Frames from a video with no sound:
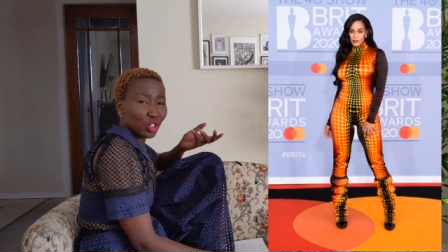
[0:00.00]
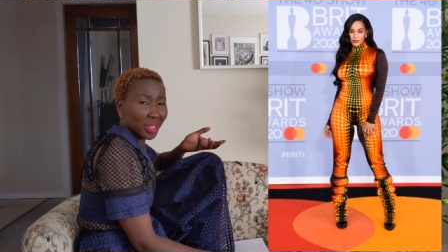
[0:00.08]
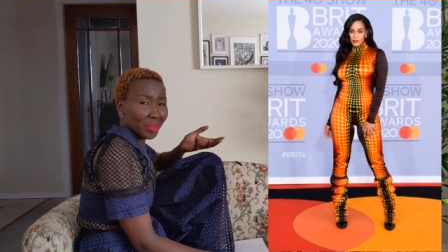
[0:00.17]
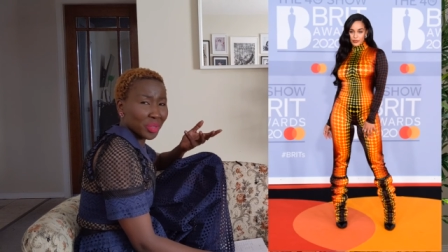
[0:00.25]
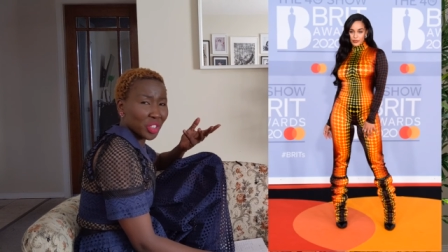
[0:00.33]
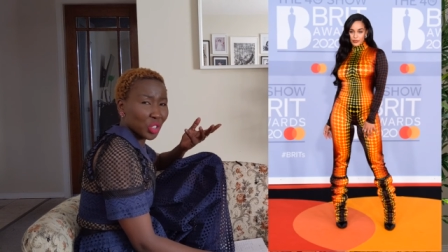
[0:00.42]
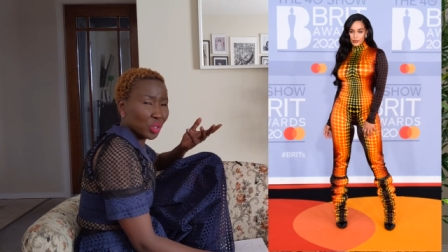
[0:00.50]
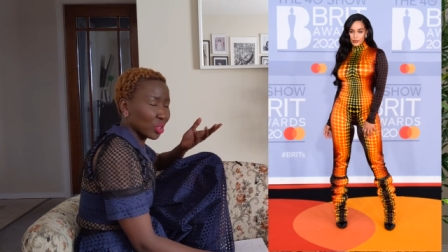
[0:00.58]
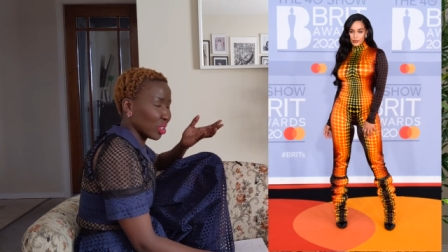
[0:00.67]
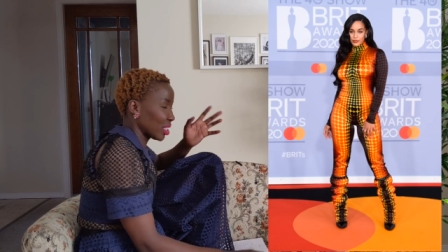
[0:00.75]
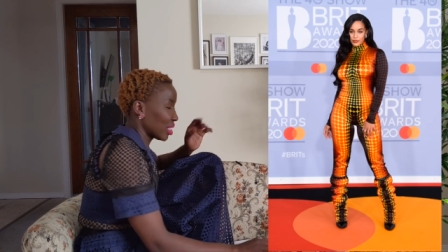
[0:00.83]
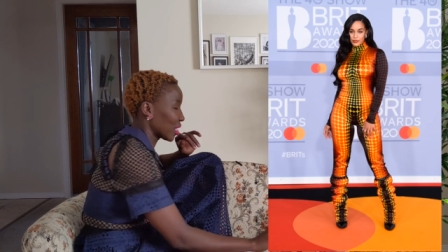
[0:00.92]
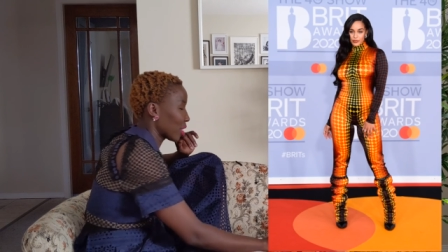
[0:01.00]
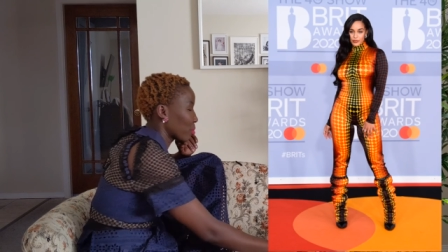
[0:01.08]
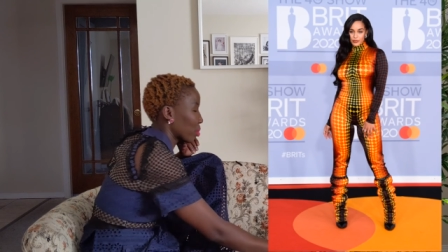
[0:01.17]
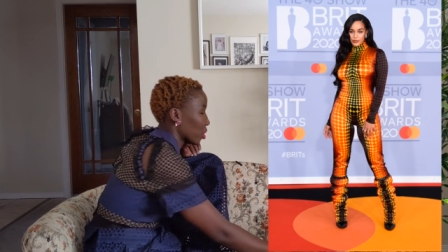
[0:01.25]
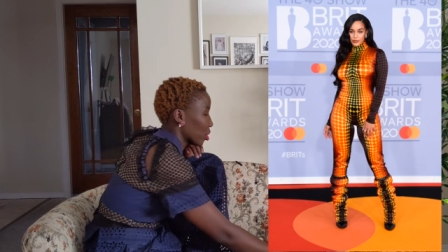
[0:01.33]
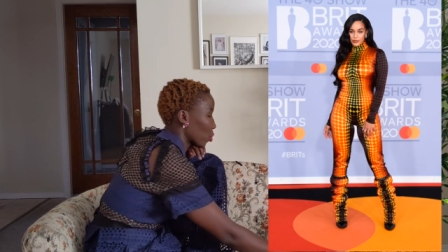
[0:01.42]
jumpsuit
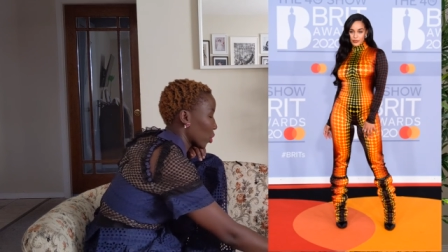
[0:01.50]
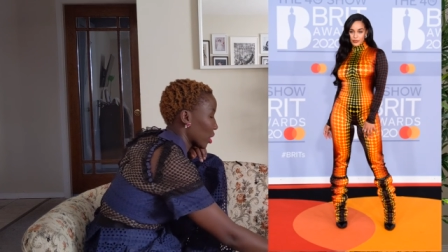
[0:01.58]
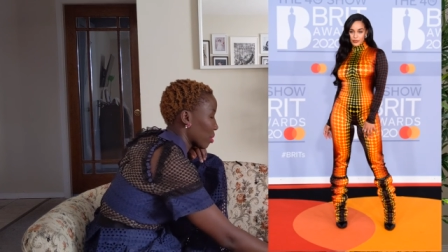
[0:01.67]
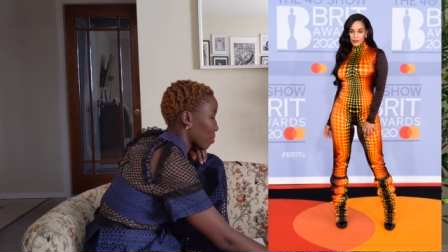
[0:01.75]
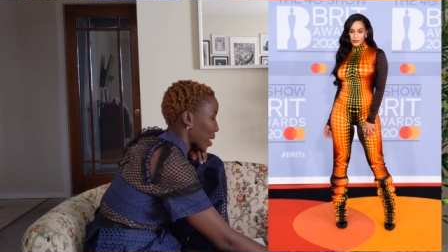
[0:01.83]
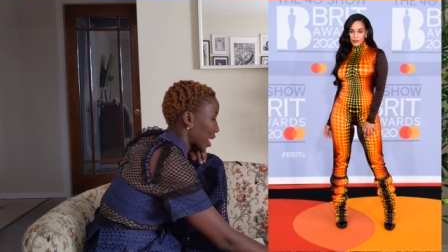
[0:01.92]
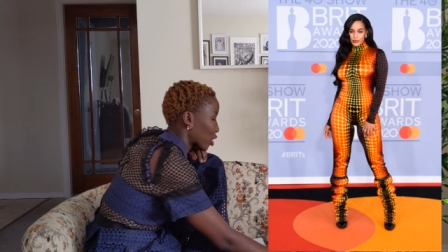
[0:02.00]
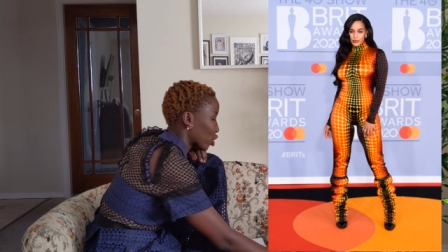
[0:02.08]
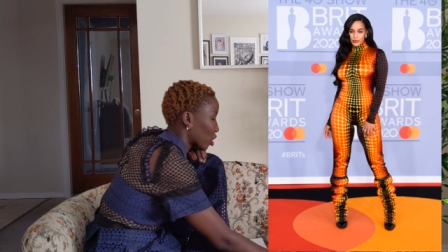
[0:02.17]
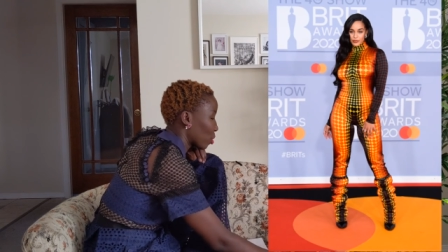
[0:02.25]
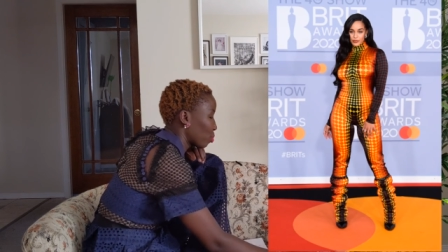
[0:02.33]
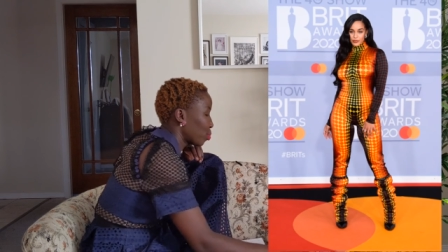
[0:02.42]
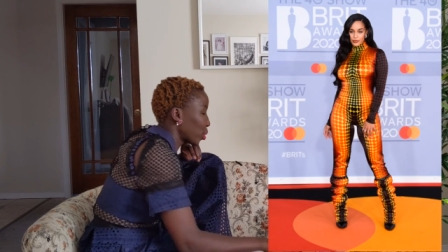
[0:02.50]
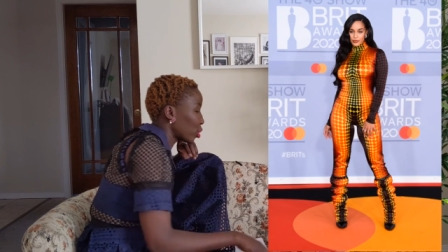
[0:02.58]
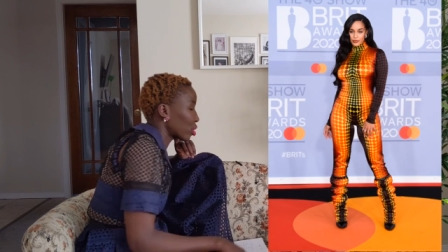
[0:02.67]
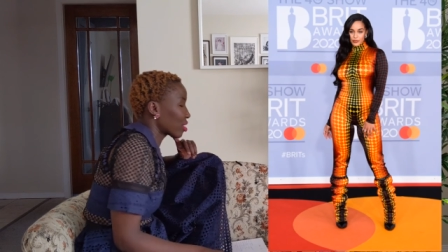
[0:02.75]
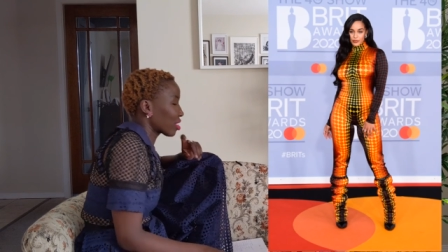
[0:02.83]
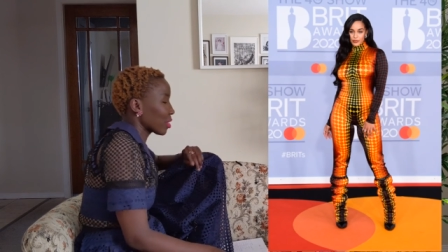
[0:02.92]
number with the matching
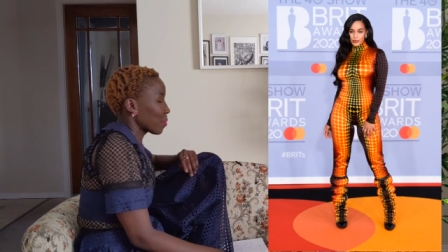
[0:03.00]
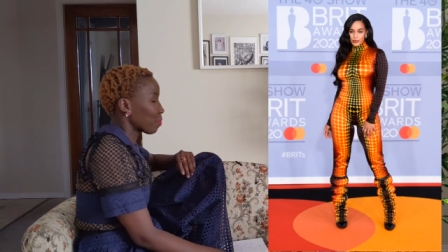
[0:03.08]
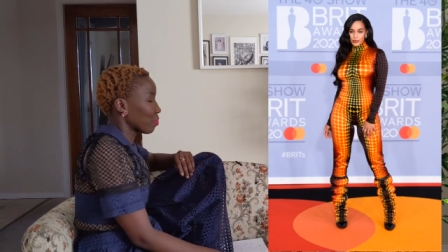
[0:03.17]
boots,